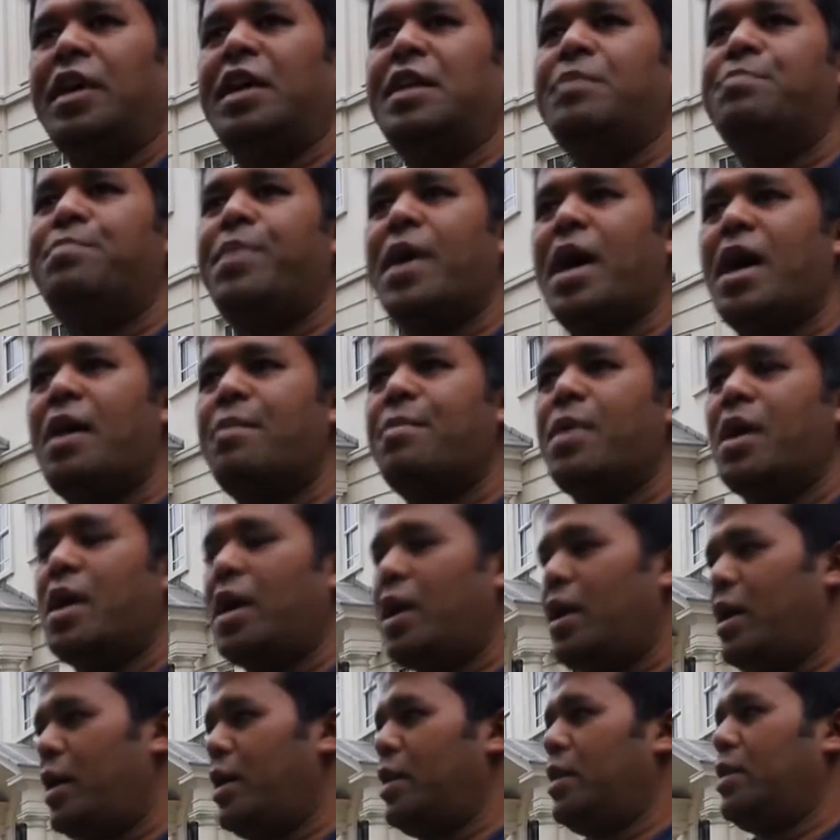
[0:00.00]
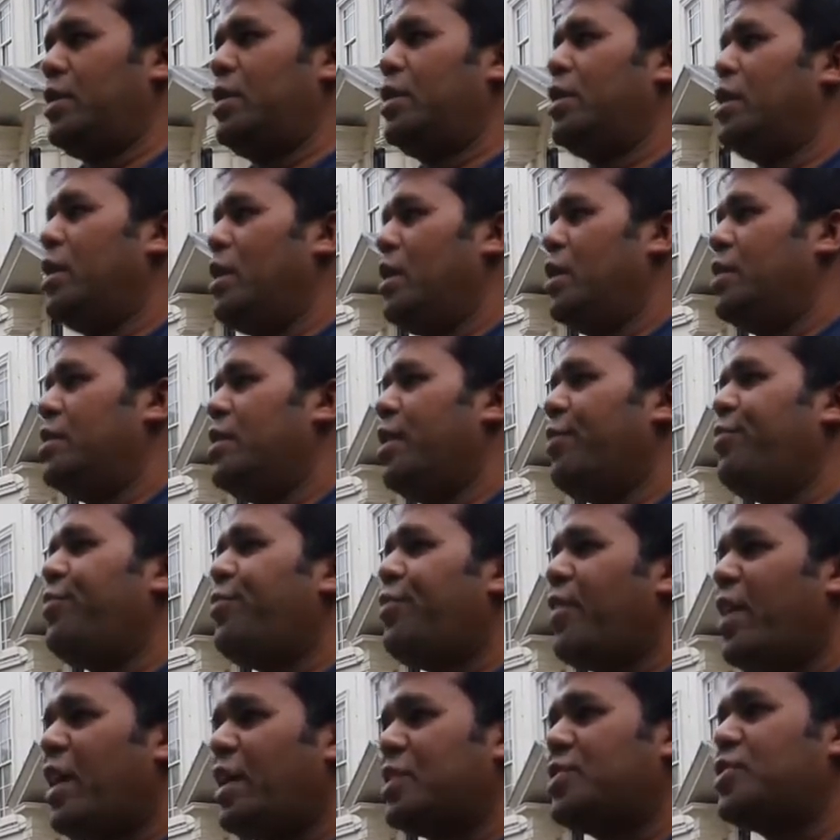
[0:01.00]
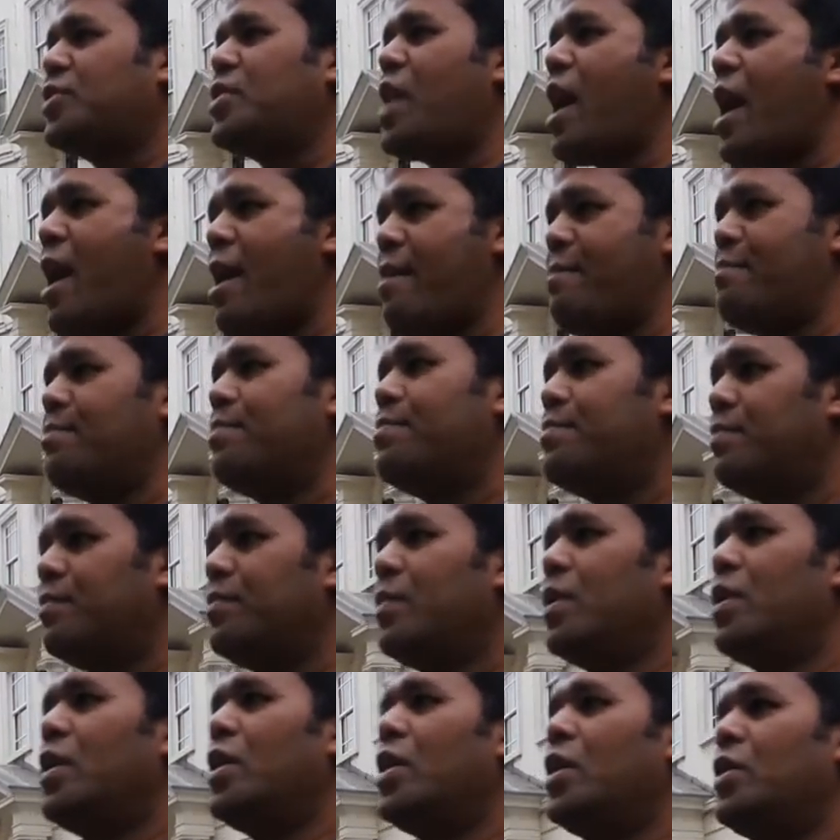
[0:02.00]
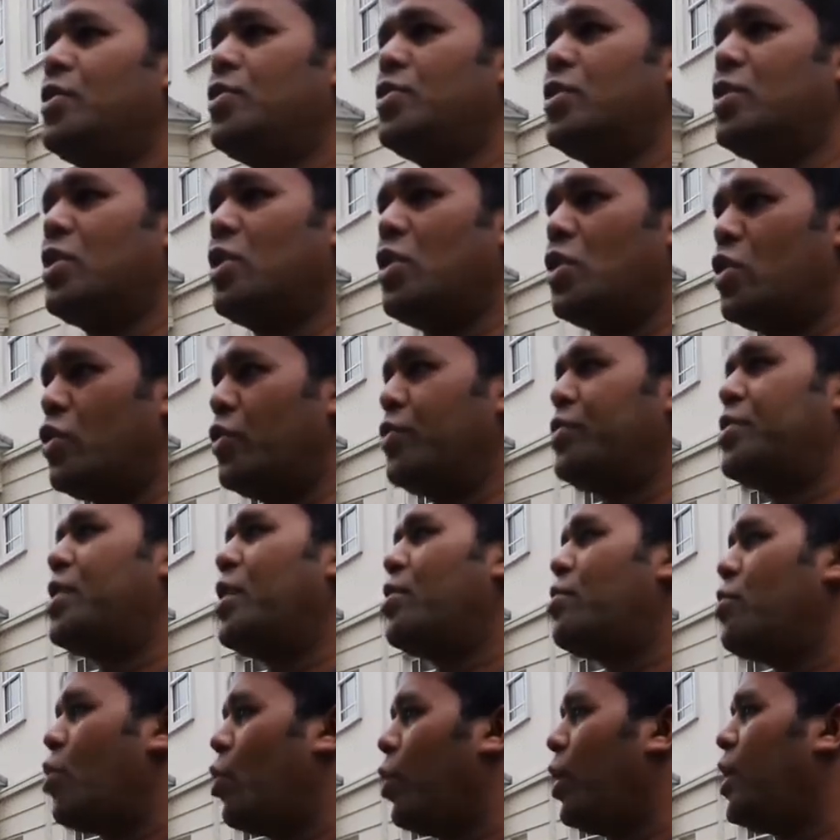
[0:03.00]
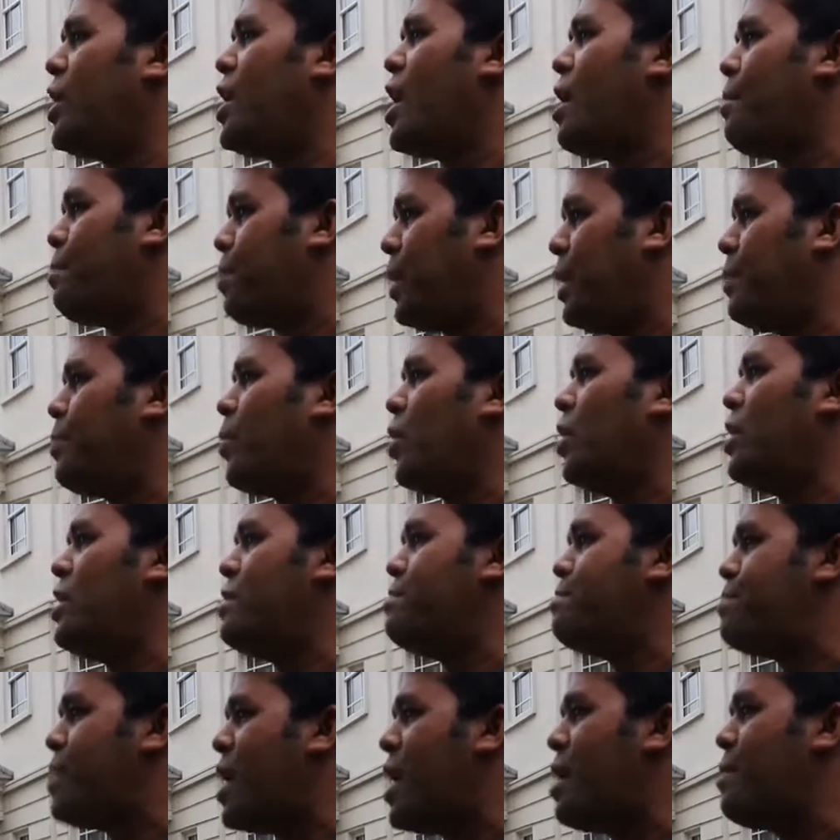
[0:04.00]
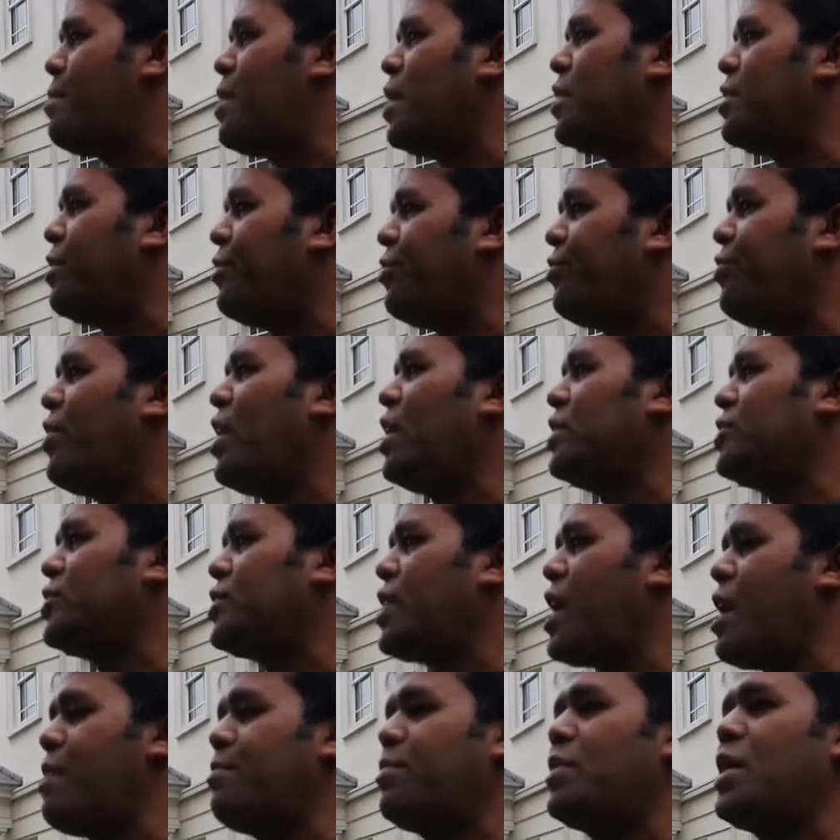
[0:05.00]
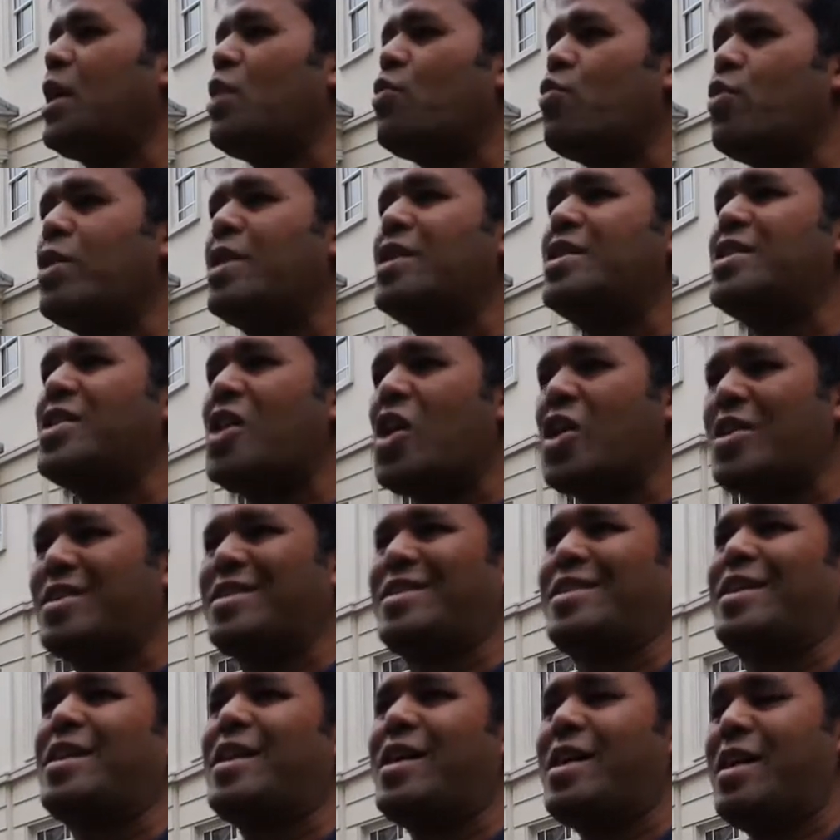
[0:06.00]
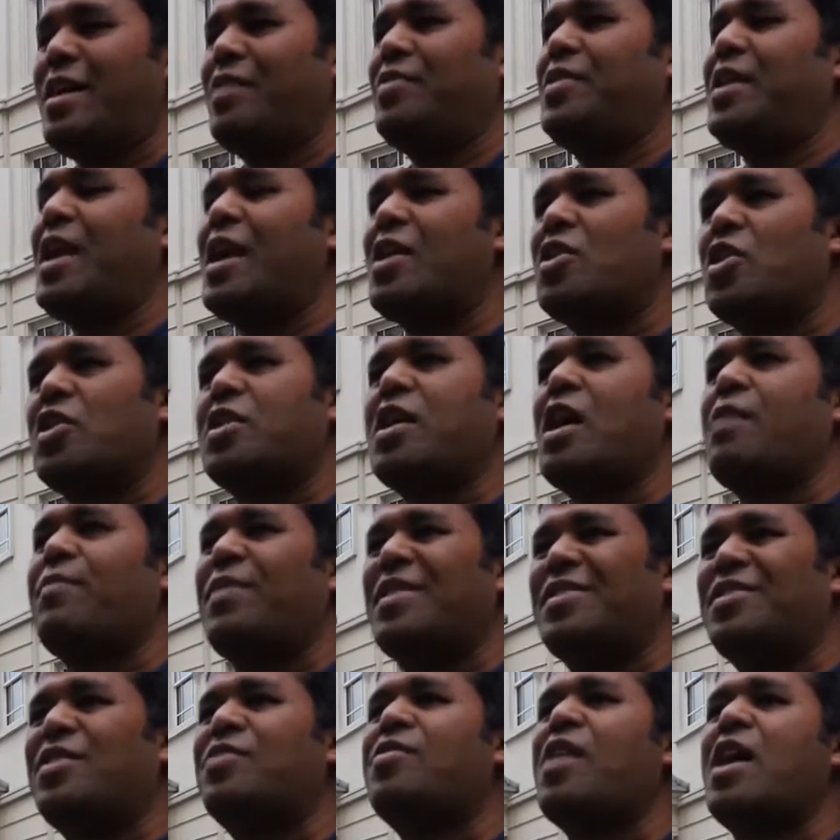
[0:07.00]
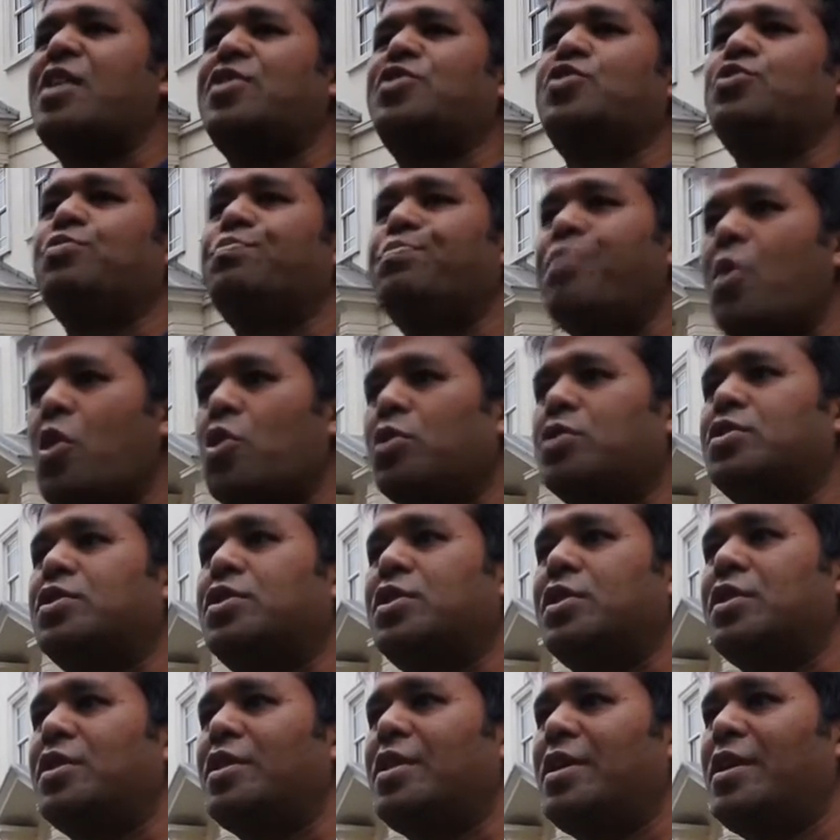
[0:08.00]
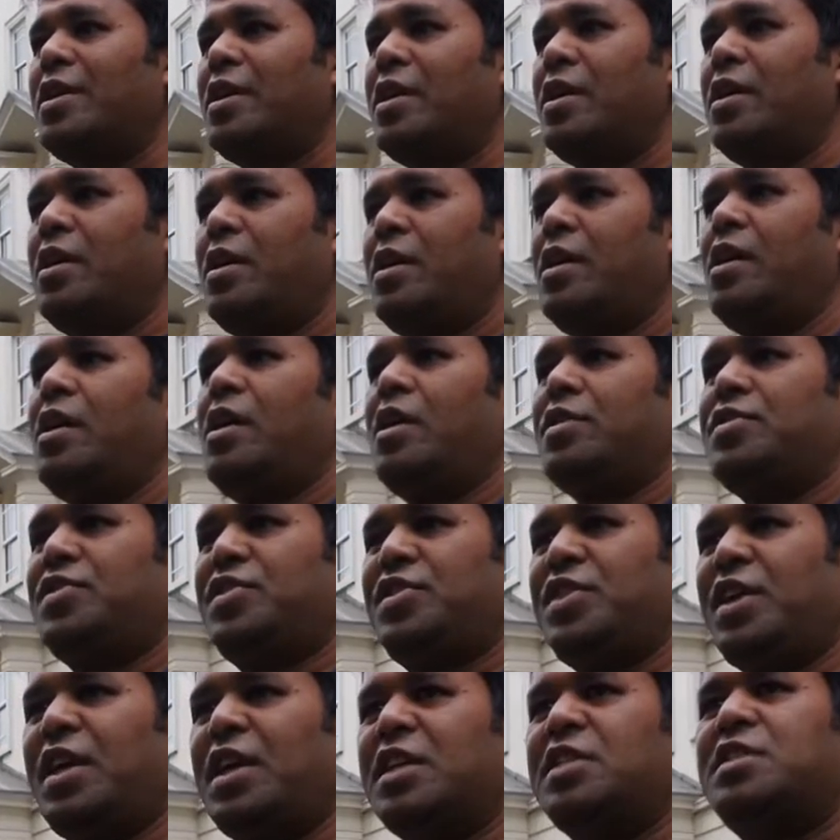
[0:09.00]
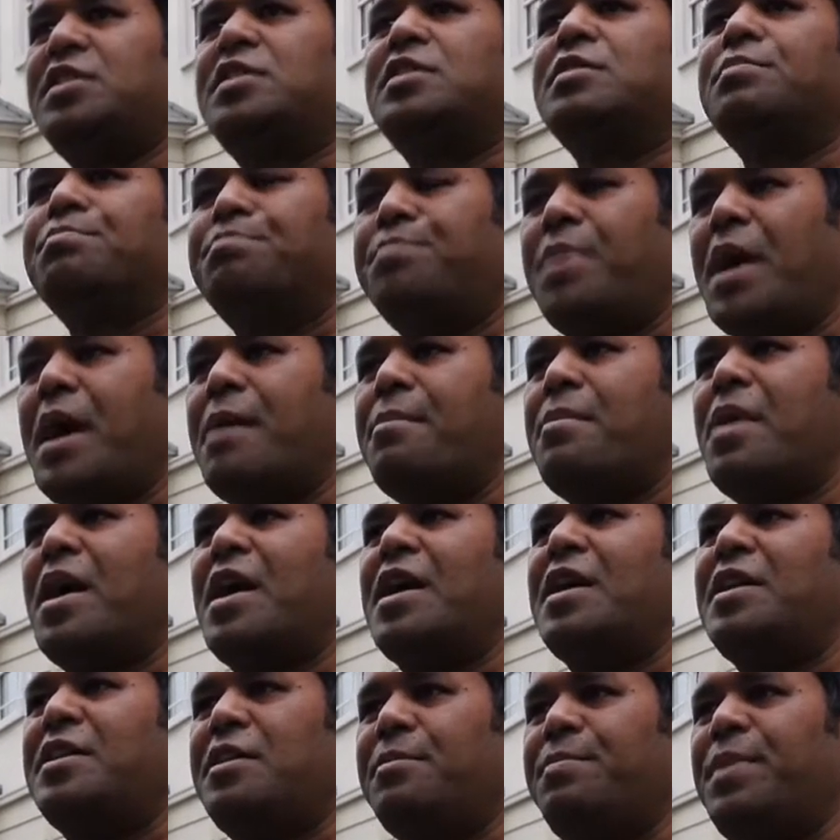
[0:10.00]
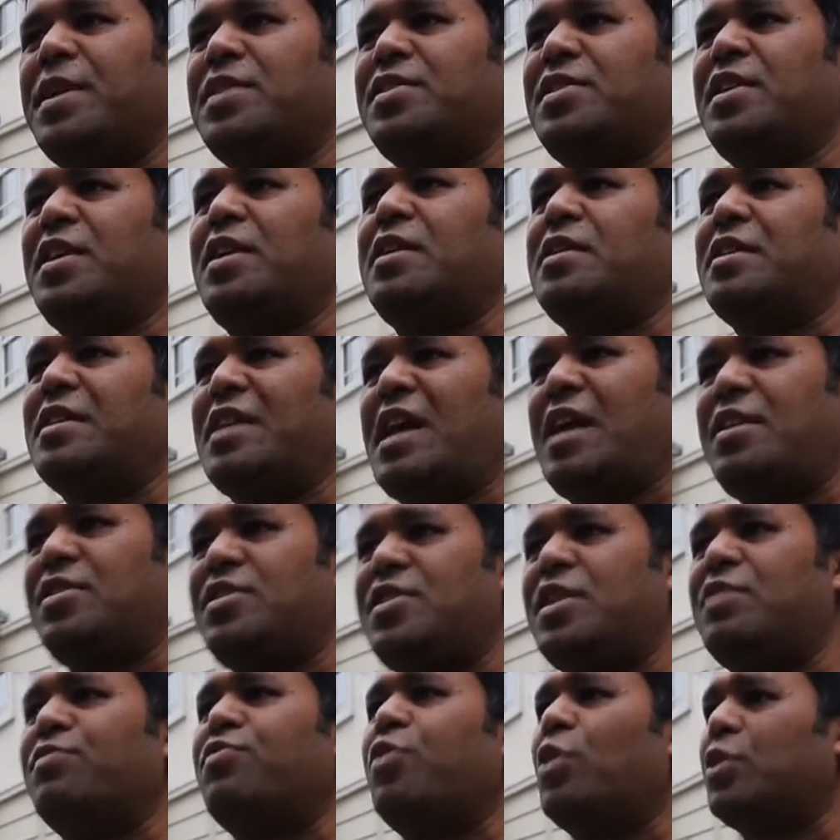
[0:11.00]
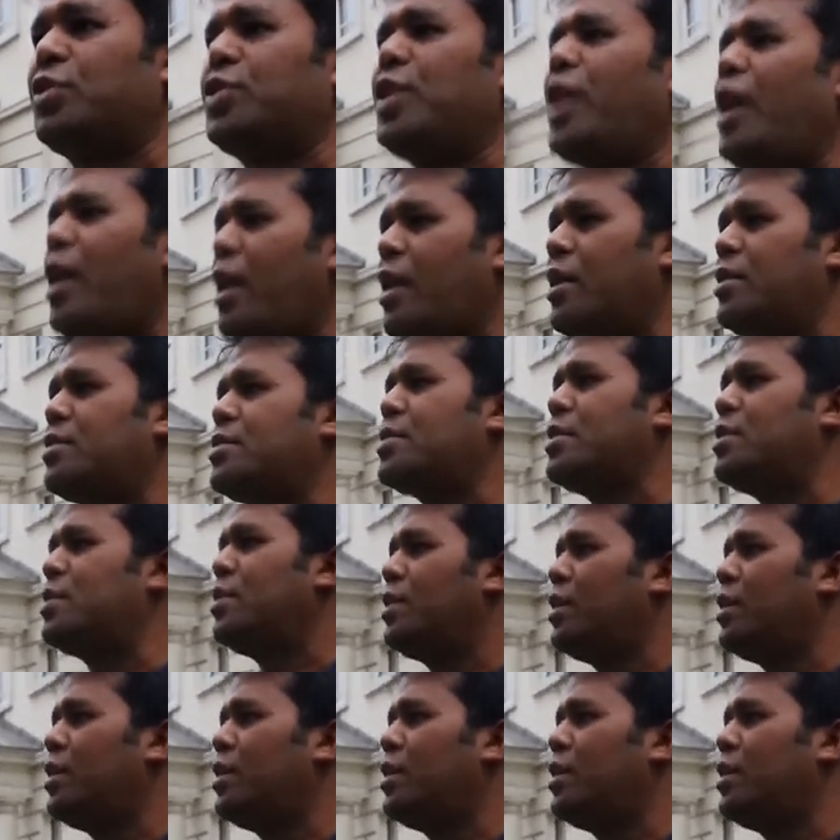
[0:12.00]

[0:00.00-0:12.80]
in Burma, the first time, you know, the Rohingya people in Burma, the first time they are not having the right to vote since Burma independence 1948.